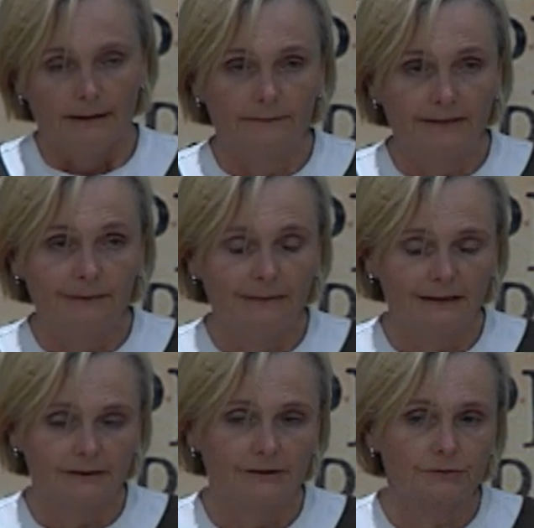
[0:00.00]
That
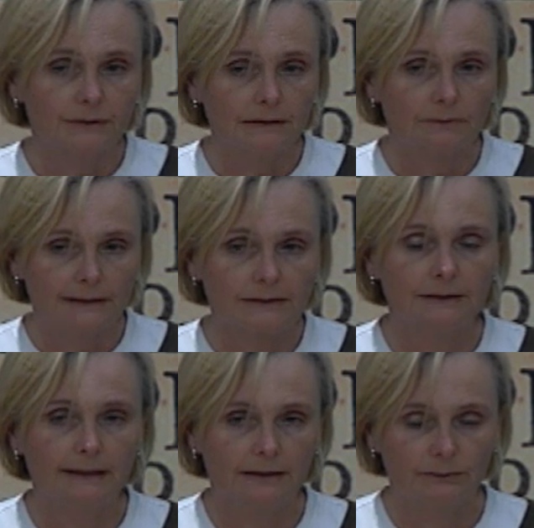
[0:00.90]
message really
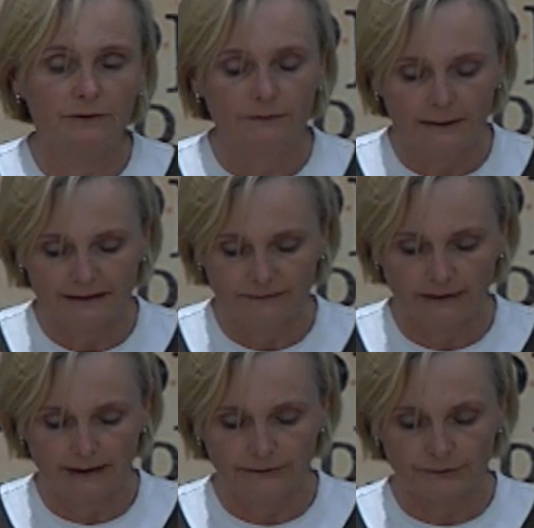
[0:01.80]
resonated with the rest of the
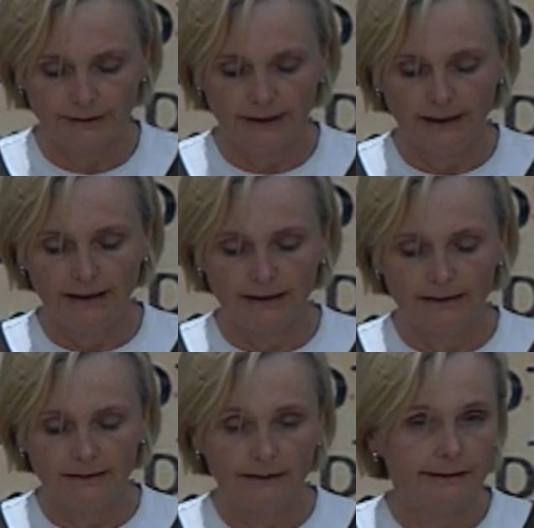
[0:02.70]
country,
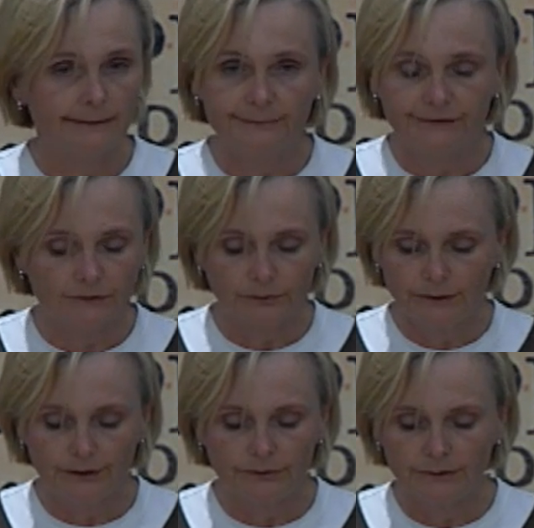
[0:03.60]
and before we
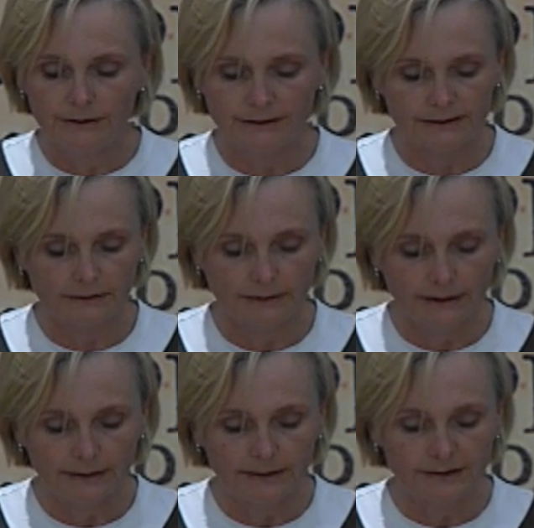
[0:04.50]
knew it, the
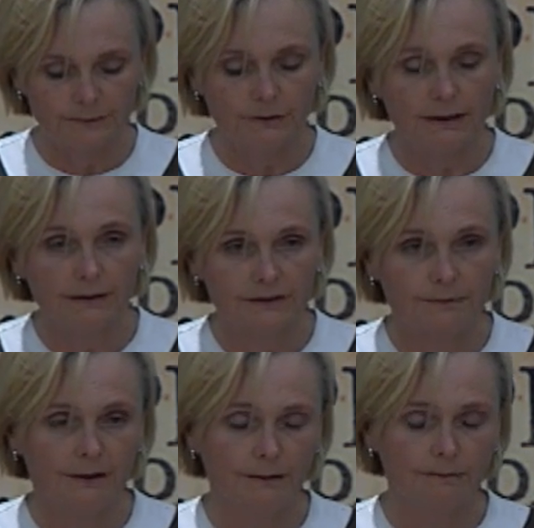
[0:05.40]
Solidarity
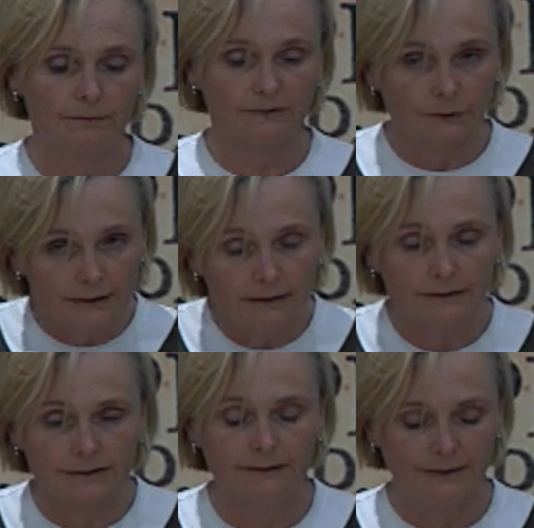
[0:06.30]

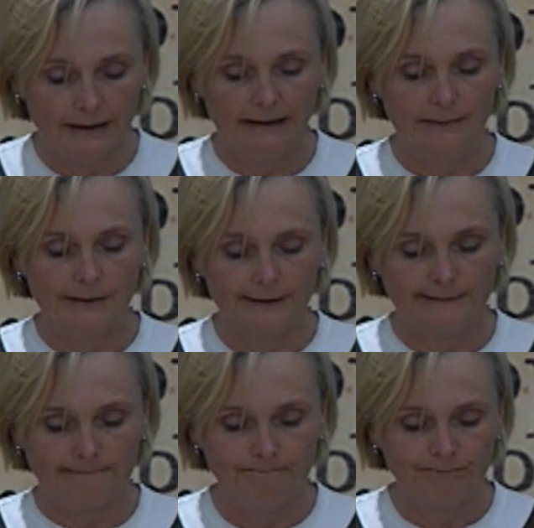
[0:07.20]
spontaneously became
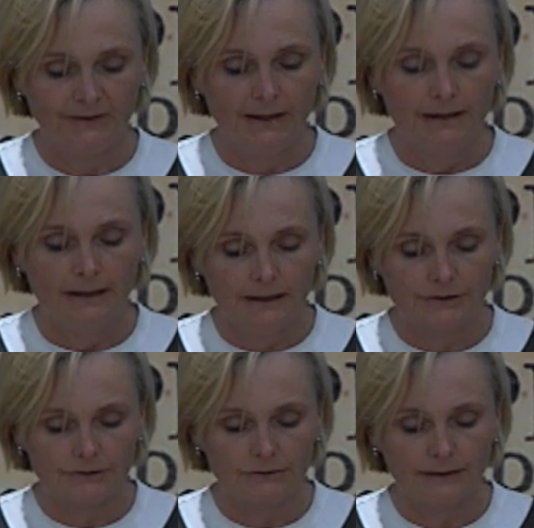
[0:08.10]
a
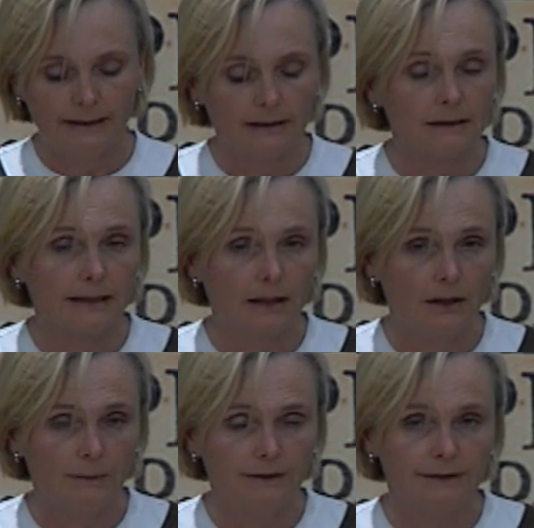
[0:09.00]
national
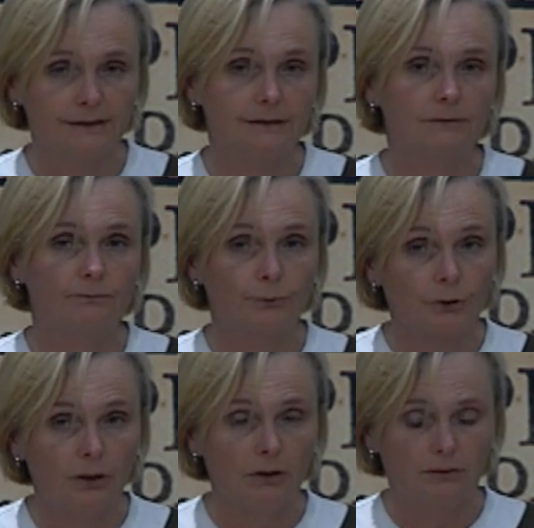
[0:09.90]
anti-communist
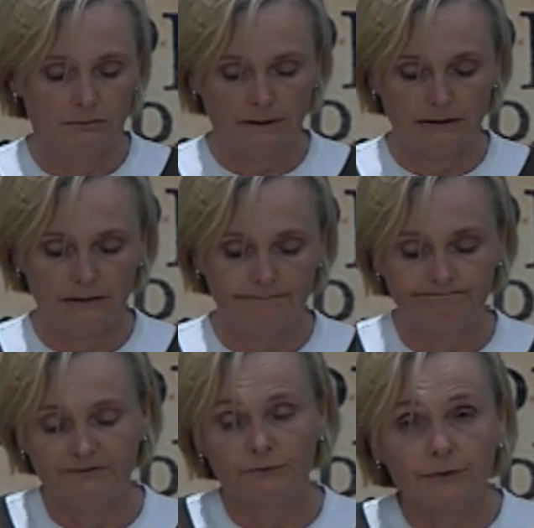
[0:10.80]

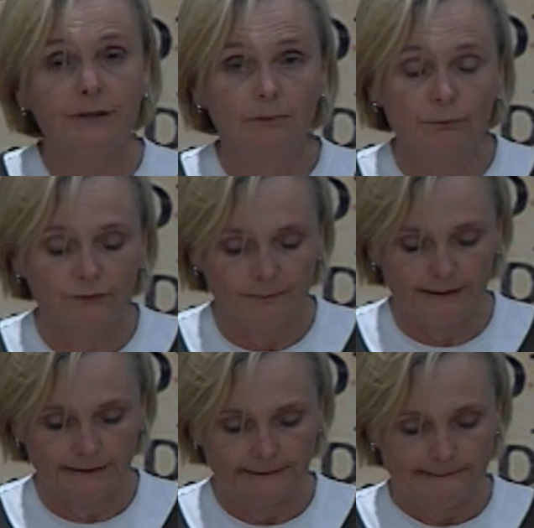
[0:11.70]
pro-freedom movement.